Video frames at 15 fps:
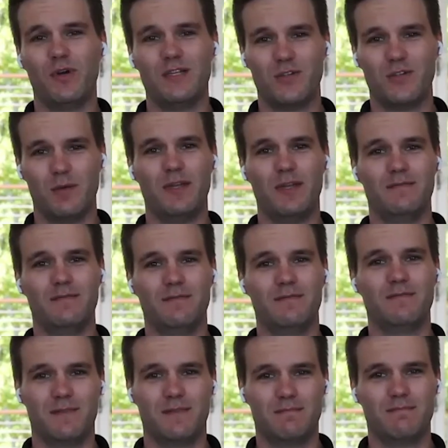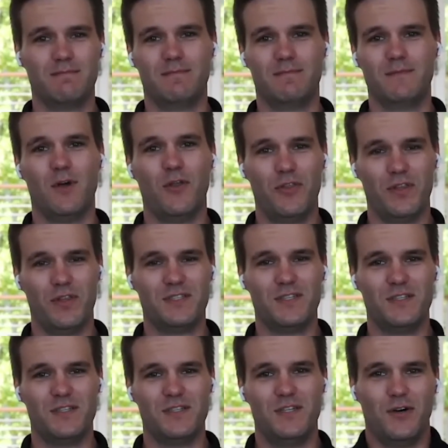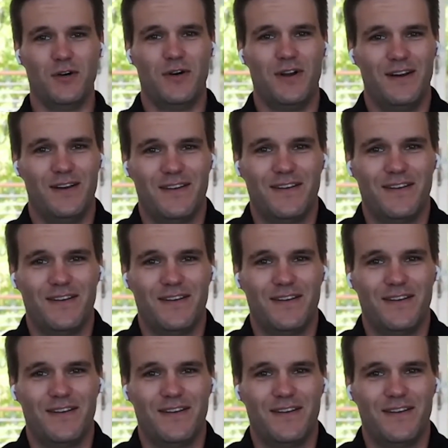so I mean, all things. So there's that.